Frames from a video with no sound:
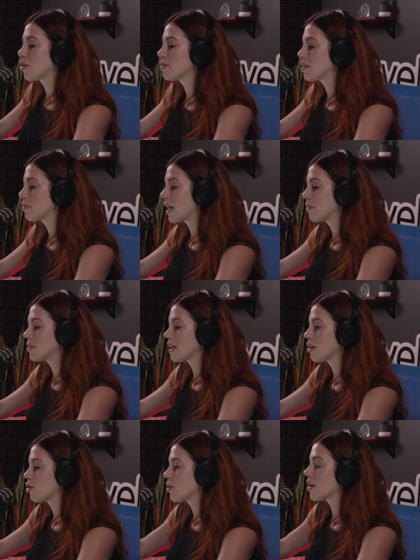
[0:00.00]
sometimes it,
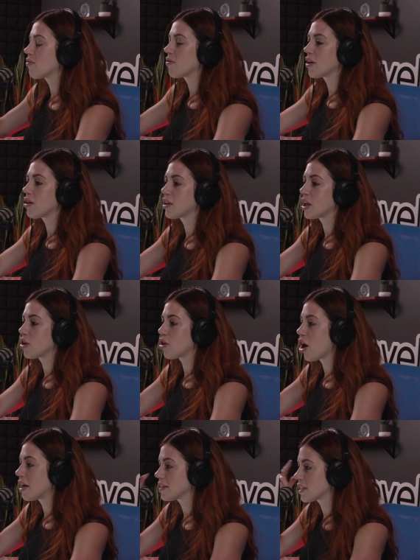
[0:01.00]
you can feel a little
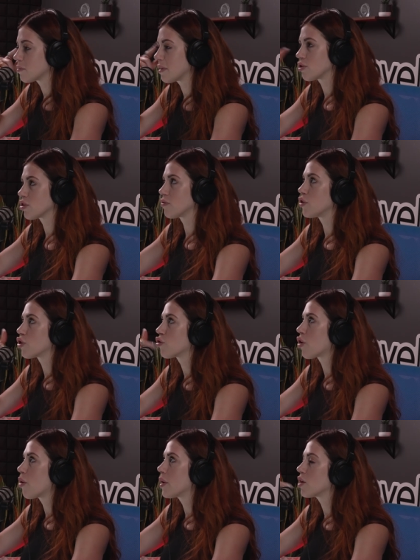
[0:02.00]
lost, especially if you're
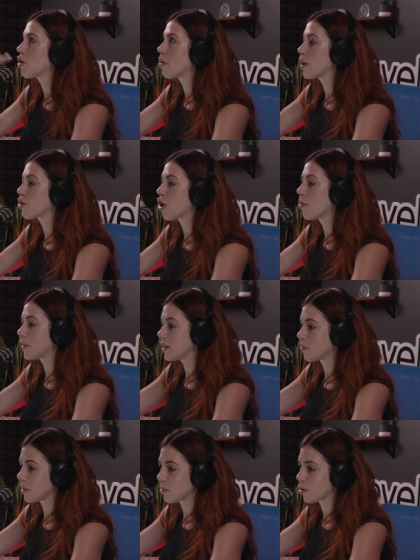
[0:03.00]
growing, growing, growing, and the
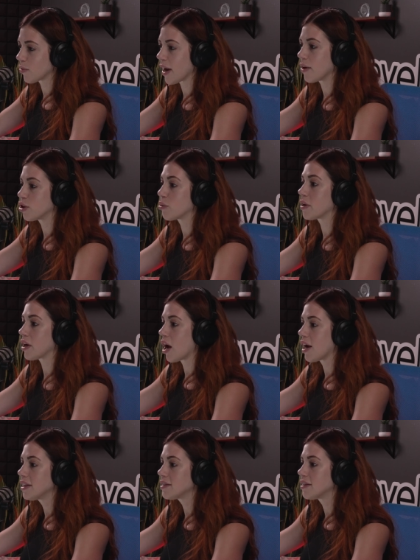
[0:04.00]
people around you are
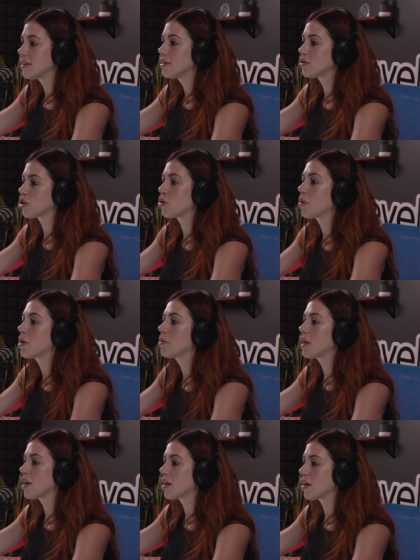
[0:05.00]
not. So you want to be
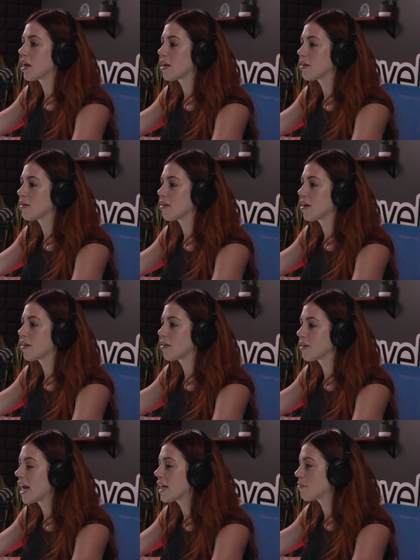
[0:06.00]
in in
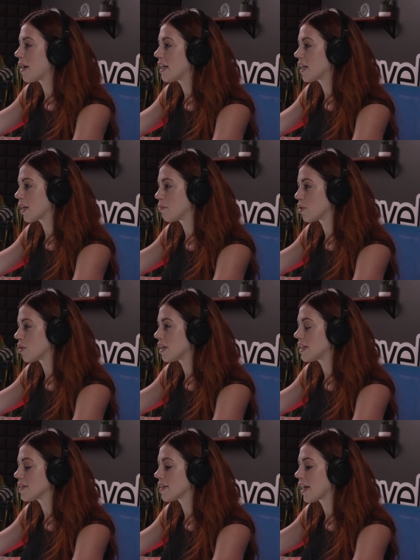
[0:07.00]
like minded
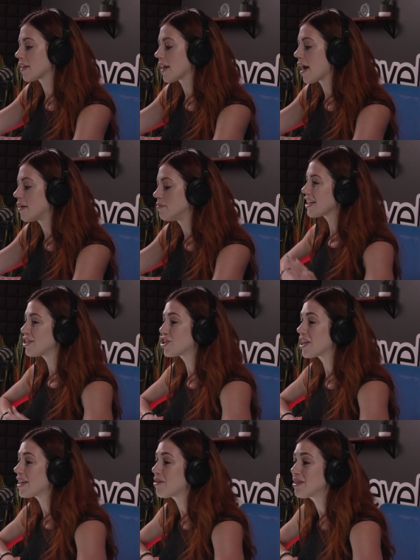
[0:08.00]
communities like that.
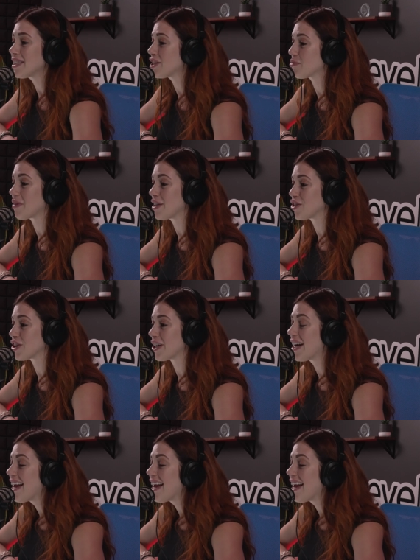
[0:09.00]
Charlene, it was such a pleasure